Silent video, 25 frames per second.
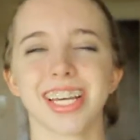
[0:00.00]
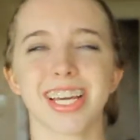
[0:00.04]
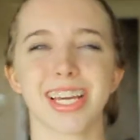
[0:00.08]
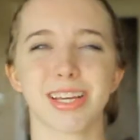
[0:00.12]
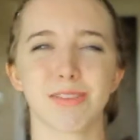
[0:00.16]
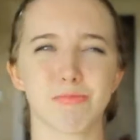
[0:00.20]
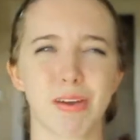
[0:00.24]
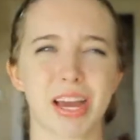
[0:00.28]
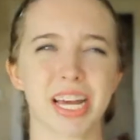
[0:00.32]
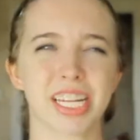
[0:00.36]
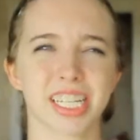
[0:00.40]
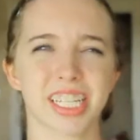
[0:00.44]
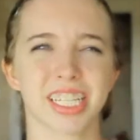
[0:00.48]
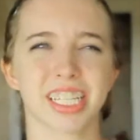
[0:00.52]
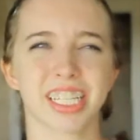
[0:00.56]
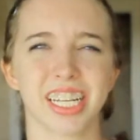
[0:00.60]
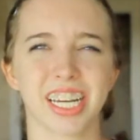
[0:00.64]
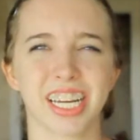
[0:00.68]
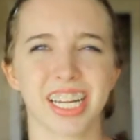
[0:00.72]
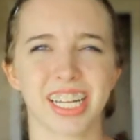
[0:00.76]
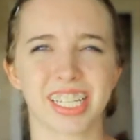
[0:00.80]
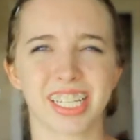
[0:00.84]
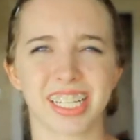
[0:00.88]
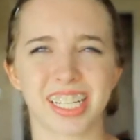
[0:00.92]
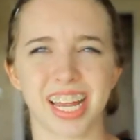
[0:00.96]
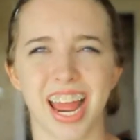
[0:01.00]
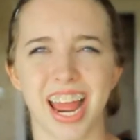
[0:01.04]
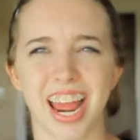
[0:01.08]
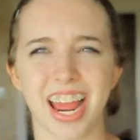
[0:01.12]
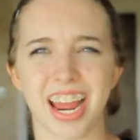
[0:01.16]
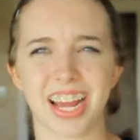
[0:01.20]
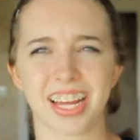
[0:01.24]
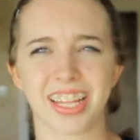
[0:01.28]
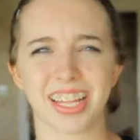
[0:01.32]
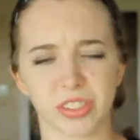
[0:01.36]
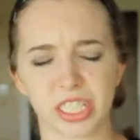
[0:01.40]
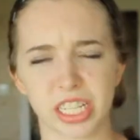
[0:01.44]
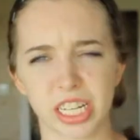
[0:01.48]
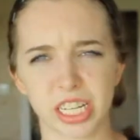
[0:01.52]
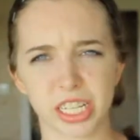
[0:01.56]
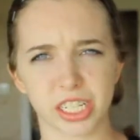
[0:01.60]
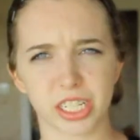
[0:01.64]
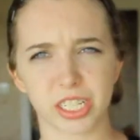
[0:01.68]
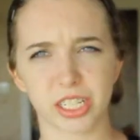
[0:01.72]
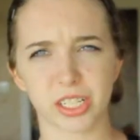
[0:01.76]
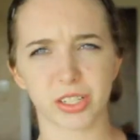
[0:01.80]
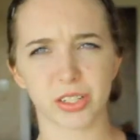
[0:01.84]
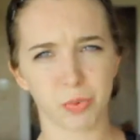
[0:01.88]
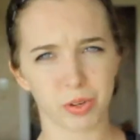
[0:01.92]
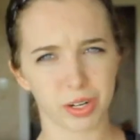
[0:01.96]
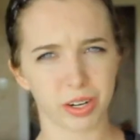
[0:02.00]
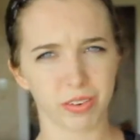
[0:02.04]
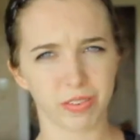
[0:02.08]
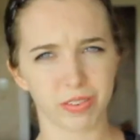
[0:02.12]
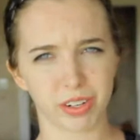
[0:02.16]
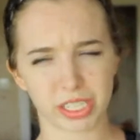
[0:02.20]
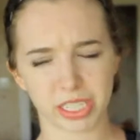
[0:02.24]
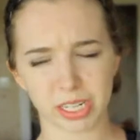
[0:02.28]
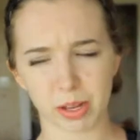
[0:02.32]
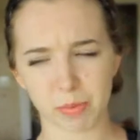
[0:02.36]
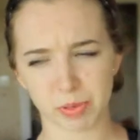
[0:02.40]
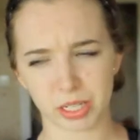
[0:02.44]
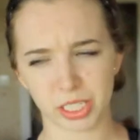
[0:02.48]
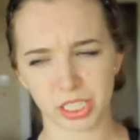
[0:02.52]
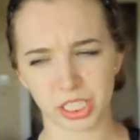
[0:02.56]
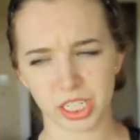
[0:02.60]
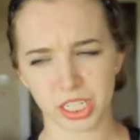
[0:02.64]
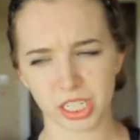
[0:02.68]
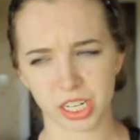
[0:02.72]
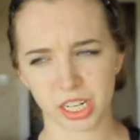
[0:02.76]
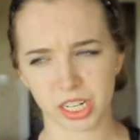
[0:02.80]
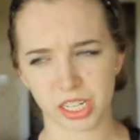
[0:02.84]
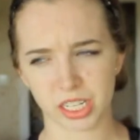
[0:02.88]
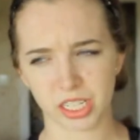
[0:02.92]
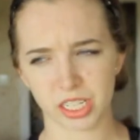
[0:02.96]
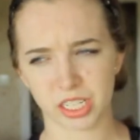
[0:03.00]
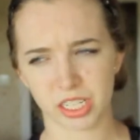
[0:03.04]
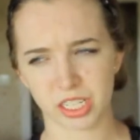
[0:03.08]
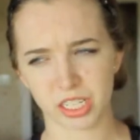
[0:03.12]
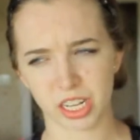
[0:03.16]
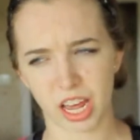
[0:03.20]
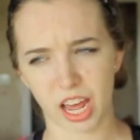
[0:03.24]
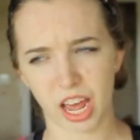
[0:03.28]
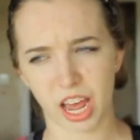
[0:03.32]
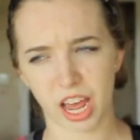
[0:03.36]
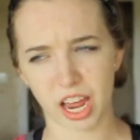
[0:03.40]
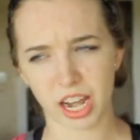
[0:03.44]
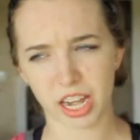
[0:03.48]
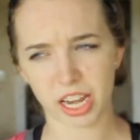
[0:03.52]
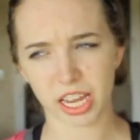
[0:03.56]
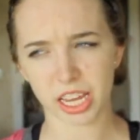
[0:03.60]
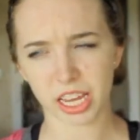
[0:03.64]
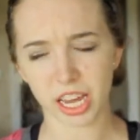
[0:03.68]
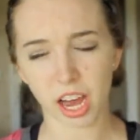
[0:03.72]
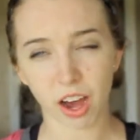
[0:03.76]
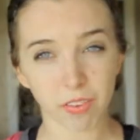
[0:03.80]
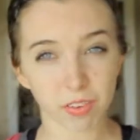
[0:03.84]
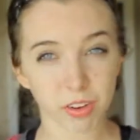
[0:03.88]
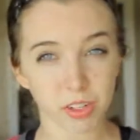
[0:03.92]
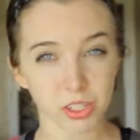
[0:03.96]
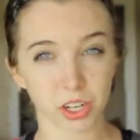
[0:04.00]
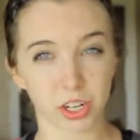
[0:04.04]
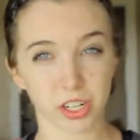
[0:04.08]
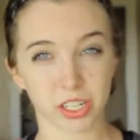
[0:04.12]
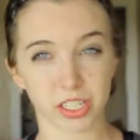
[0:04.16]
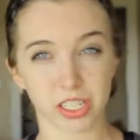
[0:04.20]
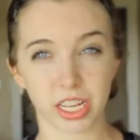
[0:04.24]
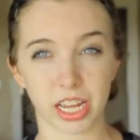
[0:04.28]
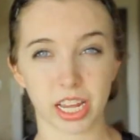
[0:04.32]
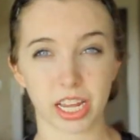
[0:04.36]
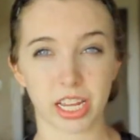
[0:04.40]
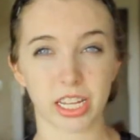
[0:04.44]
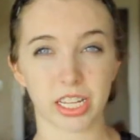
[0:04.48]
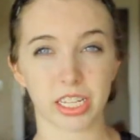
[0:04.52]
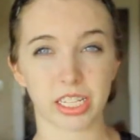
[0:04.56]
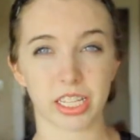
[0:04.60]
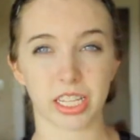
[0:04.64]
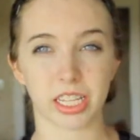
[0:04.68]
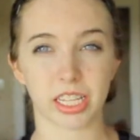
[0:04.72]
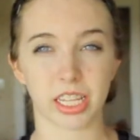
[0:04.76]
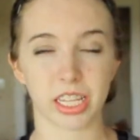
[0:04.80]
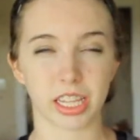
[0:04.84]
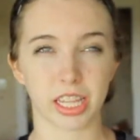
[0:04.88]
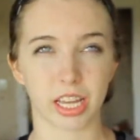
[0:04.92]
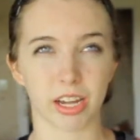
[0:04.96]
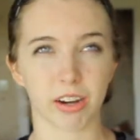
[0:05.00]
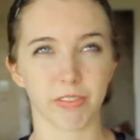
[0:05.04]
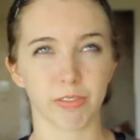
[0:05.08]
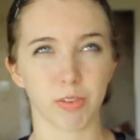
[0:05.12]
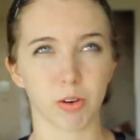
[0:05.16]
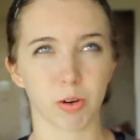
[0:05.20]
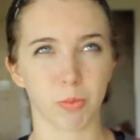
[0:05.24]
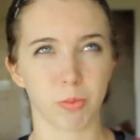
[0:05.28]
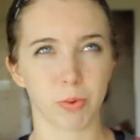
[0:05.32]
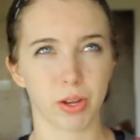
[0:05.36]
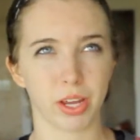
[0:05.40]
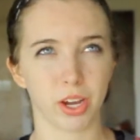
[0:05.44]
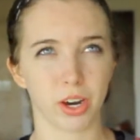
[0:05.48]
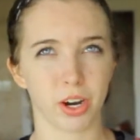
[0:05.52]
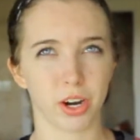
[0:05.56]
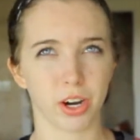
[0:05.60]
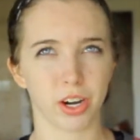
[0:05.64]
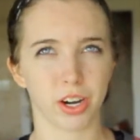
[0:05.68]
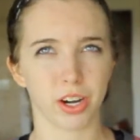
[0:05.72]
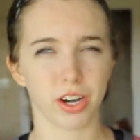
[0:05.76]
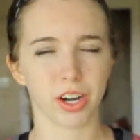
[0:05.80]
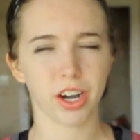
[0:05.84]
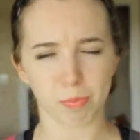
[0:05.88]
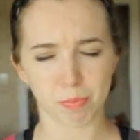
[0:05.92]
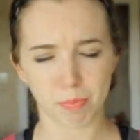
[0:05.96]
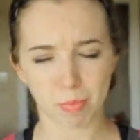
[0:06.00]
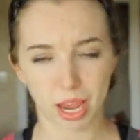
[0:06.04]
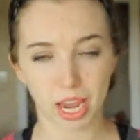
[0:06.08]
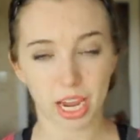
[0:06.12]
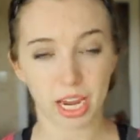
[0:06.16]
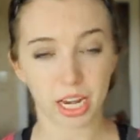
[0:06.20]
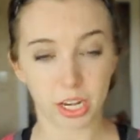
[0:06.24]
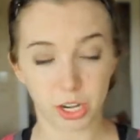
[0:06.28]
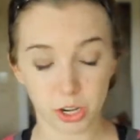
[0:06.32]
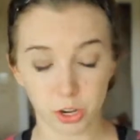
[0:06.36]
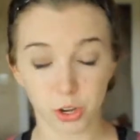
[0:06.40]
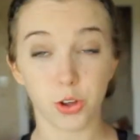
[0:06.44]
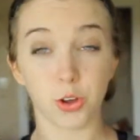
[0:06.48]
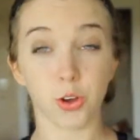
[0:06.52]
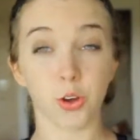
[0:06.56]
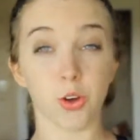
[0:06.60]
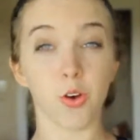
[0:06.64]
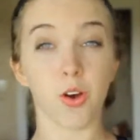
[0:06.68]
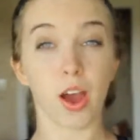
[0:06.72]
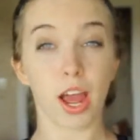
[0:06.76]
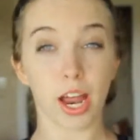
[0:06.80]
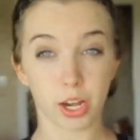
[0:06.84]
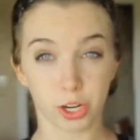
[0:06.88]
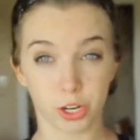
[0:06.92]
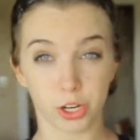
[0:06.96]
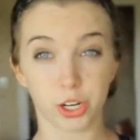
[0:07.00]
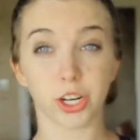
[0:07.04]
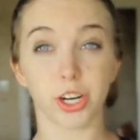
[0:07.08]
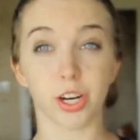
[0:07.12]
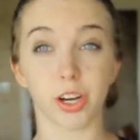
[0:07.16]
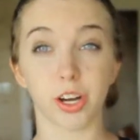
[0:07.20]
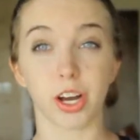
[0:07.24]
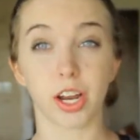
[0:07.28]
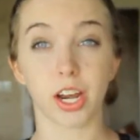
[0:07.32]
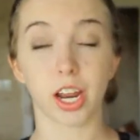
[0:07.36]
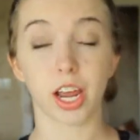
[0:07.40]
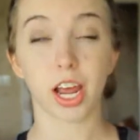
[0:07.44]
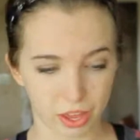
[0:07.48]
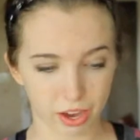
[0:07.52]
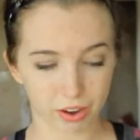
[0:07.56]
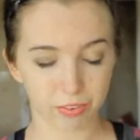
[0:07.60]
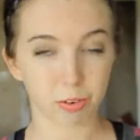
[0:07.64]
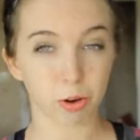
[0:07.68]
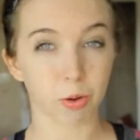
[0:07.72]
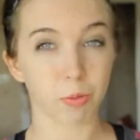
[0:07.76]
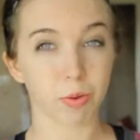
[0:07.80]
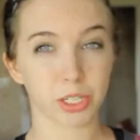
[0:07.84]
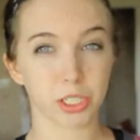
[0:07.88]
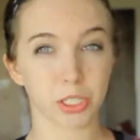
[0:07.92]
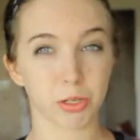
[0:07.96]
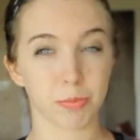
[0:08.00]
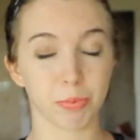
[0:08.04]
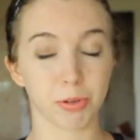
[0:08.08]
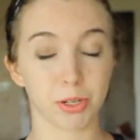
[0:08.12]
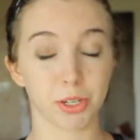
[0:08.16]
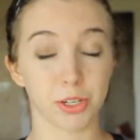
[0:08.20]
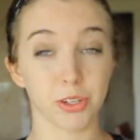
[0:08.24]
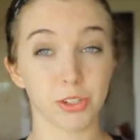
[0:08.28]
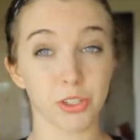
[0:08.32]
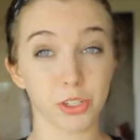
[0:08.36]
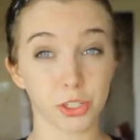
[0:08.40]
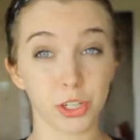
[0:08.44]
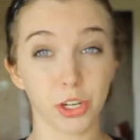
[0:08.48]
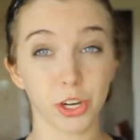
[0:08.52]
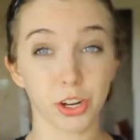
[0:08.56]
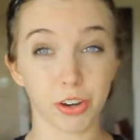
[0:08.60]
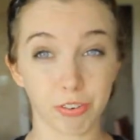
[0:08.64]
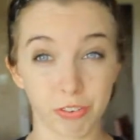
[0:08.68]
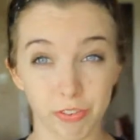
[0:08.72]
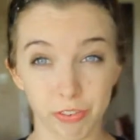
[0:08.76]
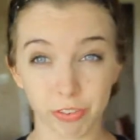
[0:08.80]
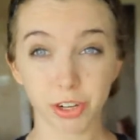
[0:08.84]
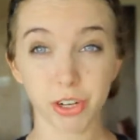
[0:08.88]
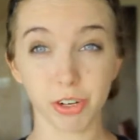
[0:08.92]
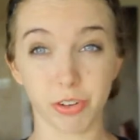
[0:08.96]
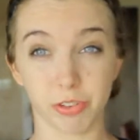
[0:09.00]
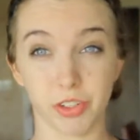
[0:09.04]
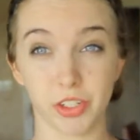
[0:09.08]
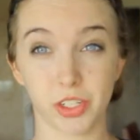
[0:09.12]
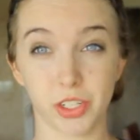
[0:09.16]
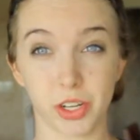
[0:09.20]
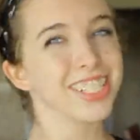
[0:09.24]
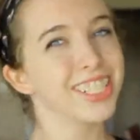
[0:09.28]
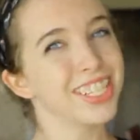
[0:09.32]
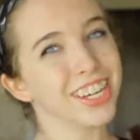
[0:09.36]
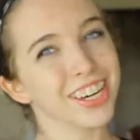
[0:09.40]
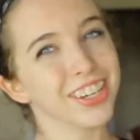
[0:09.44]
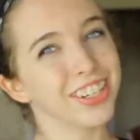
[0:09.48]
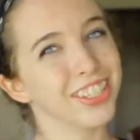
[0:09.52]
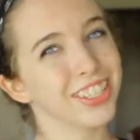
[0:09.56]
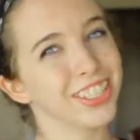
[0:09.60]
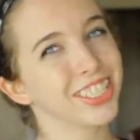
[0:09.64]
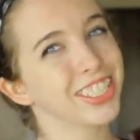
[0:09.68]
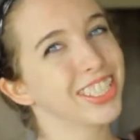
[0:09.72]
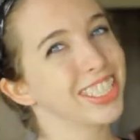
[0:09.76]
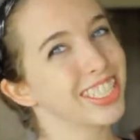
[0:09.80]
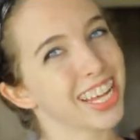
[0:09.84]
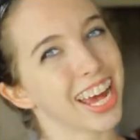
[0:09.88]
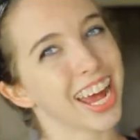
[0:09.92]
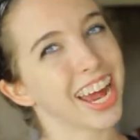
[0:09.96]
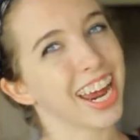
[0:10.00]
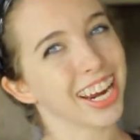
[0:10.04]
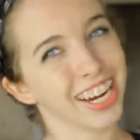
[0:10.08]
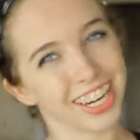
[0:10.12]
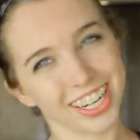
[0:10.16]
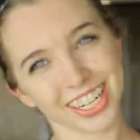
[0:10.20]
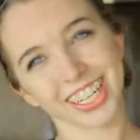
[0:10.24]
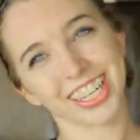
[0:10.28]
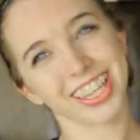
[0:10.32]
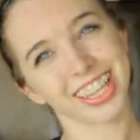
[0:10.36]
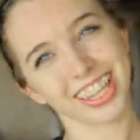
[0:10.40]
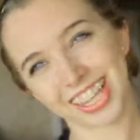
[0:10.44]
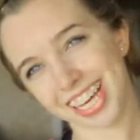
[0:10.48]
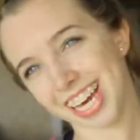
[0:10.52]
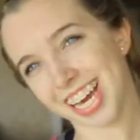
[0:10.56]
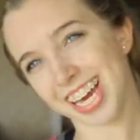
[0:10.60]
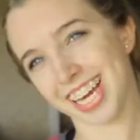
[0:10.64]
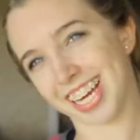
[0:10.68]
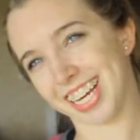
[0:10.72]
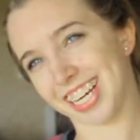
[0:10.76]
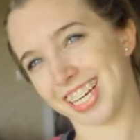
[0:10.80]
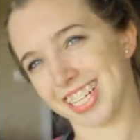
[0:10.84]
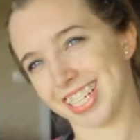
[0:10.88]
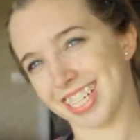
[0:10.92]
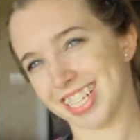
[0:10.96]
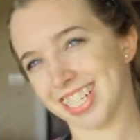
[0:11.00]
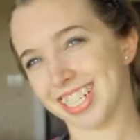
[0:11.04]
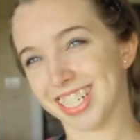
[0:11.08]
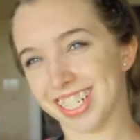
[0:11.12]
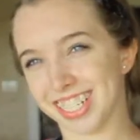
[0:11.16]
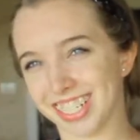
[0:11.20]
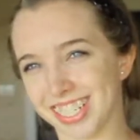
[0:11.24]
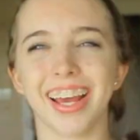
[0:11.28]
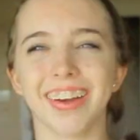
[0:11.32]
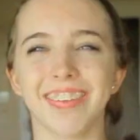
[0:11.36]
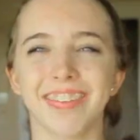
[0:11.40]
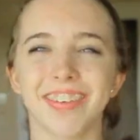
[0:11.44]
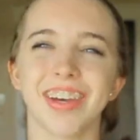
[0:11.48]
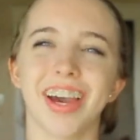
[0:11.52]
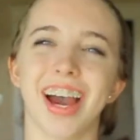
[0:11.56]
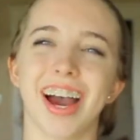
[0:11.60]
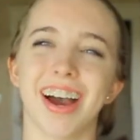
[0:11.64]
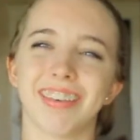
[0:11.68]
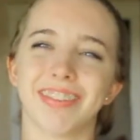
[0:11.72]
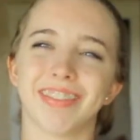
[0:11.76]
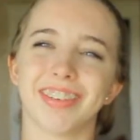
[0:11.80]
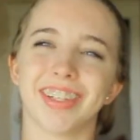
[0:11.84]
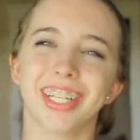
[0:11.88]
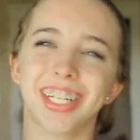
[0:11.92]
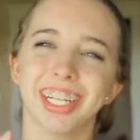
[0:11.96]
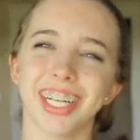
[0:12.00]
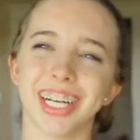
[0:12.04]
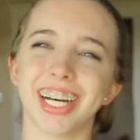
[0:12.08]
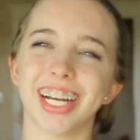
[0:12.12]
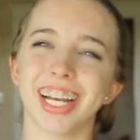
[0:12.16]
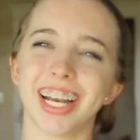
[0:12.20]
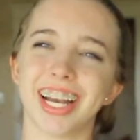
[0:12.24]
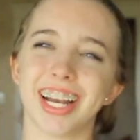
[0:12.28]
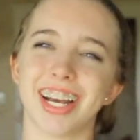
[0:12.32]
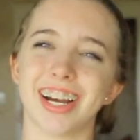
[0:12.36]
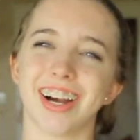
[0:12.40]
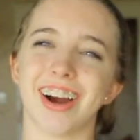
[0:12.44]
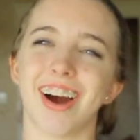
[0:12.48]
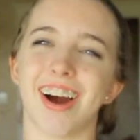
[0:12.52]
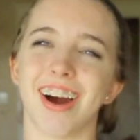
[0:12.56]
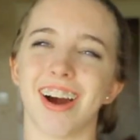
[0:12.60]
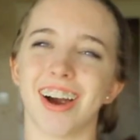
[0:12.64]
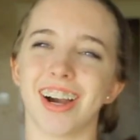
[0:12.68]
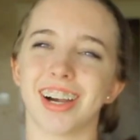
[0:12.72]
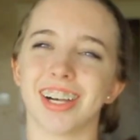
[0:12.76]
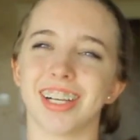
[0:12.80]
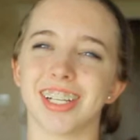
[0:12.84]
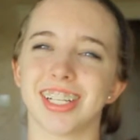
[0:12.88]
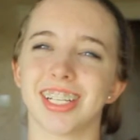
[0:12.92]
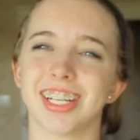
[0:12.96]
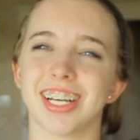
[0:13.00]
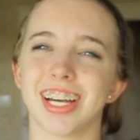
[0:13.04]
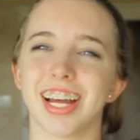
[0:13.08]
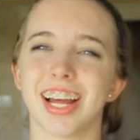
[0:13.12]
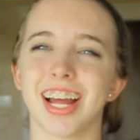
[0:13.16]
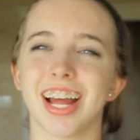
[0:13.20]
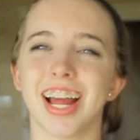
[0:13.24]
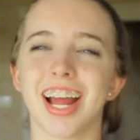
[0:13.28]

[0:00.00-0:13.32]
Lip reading: think basically it's saying, since we've accepted Jesus and He covers our sins, then therefore we are made new and good. Therefore we should produce good fruit. So you should say good things. If you have good in your heart,